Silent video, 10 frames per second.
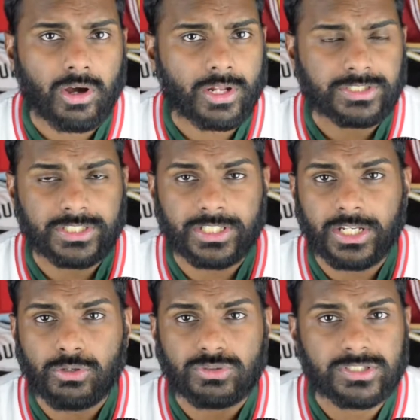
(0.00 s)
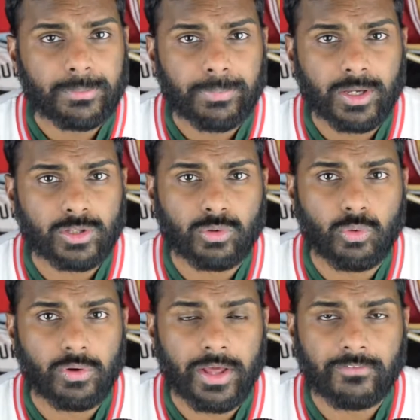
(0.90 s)
honestly, then he was limping on the
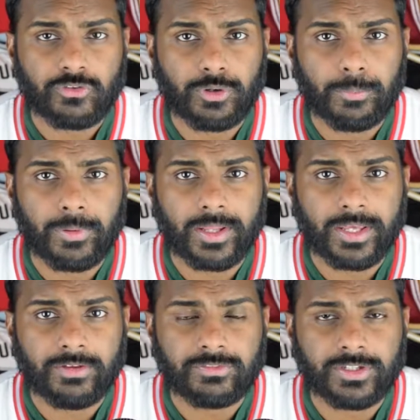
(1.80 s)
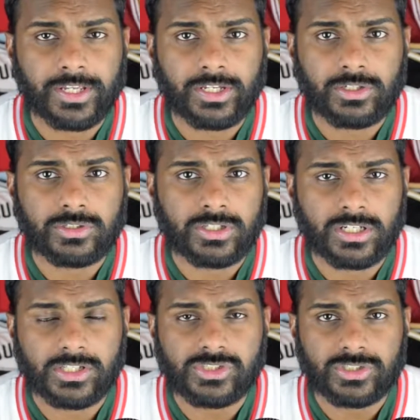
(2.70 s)
court after a play, after getting into
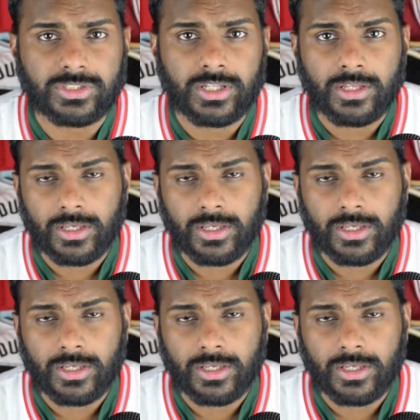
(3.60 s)
collision.